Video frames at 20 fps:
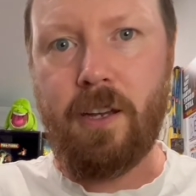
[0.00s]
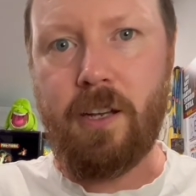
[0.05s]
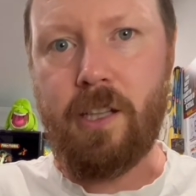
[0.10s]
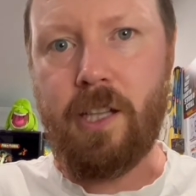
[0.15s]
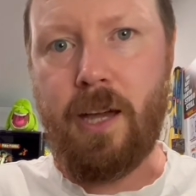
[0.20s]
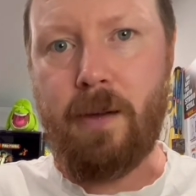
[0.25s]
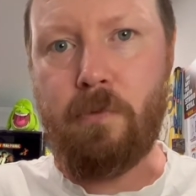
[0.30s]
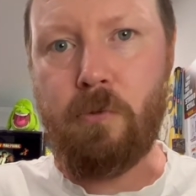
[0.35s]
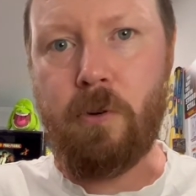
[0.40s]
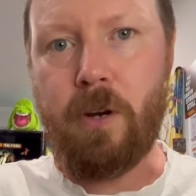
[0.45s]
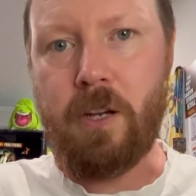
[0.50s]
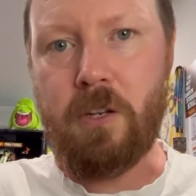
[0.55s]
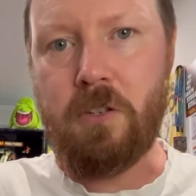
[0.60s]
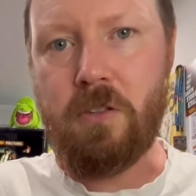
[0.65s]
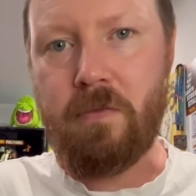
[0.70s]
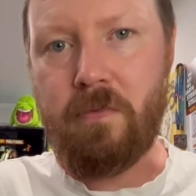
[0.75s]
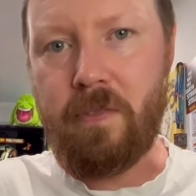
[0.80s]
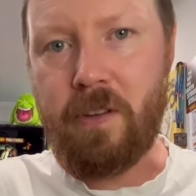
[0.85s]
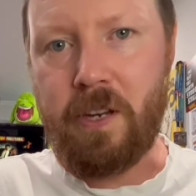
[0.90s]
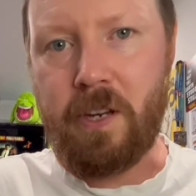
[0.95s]

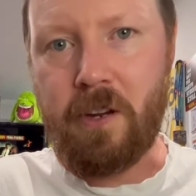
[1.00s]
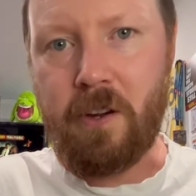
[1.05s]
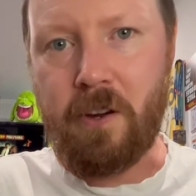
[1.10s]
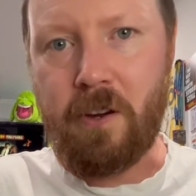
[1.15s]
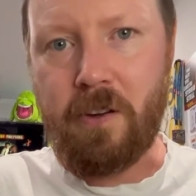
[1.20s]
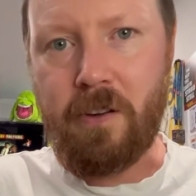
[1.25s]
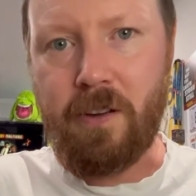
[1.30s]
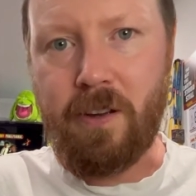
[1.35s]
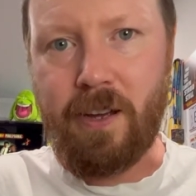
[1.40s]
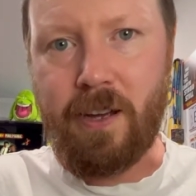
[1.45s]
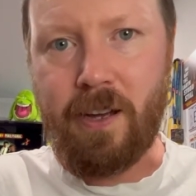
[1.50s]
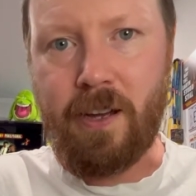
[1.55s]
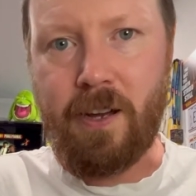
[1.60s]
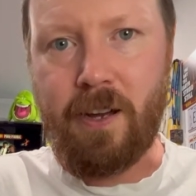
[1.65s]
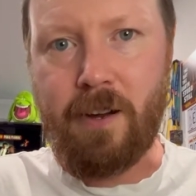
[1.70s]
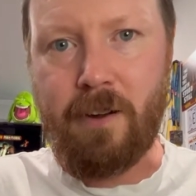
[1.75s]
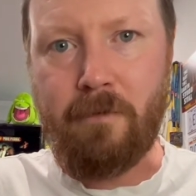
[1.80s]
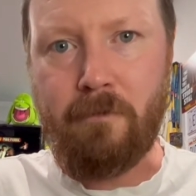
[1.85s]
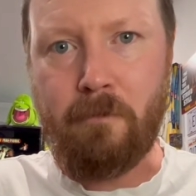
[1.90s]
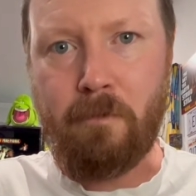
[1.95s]
collaboration video
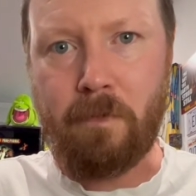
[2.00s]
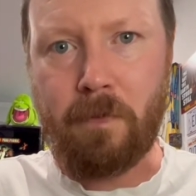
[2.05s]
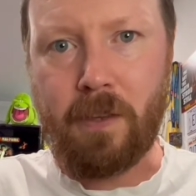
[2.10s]
um,